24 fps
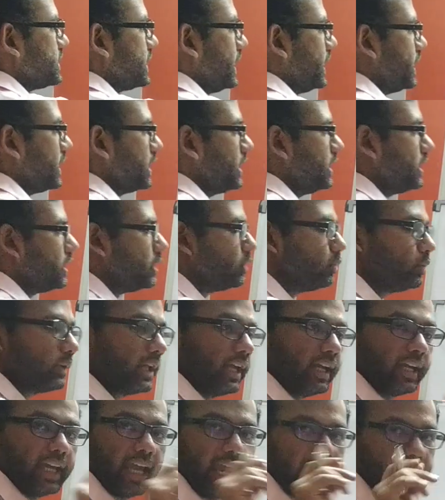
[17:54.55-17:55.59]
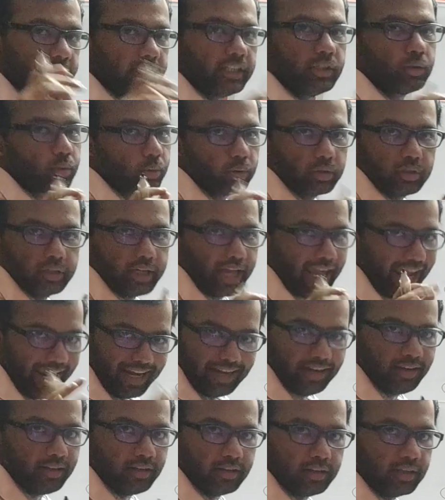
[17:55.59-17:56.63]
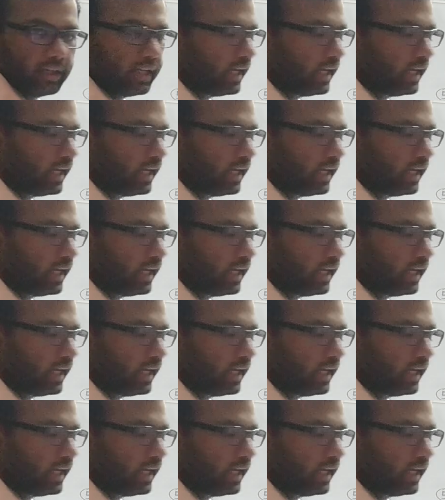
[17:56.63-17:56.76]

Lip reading: that you take any node n